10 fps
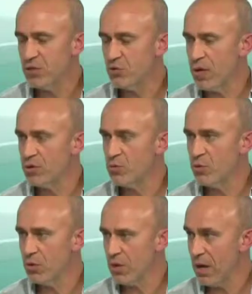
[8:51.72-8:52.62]
that just attracts
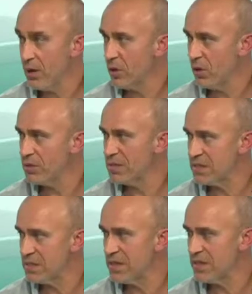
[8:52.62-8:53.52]
more
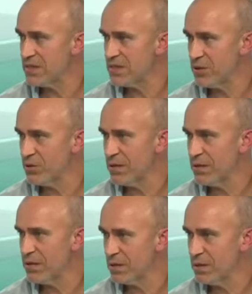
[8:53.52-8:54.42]
eyeballs is not
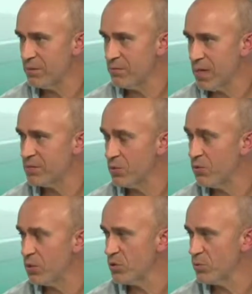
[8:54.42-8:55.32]
necessarily the best
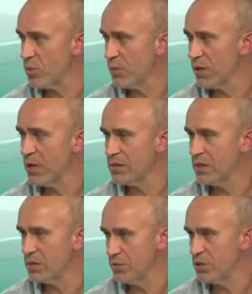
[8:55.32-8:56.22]
or most appropriate
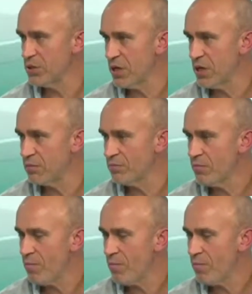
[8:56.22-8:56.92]
content to be shared?